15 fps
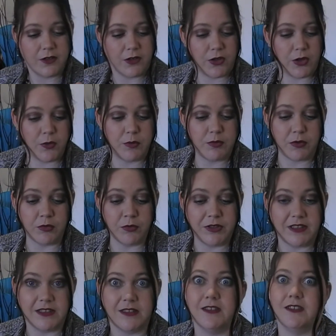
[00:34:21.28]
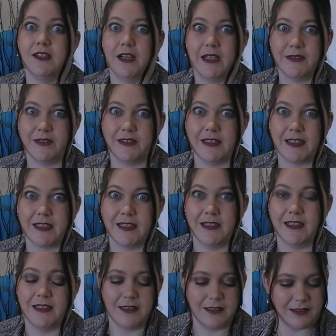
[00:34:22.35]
who would probably die for that colour.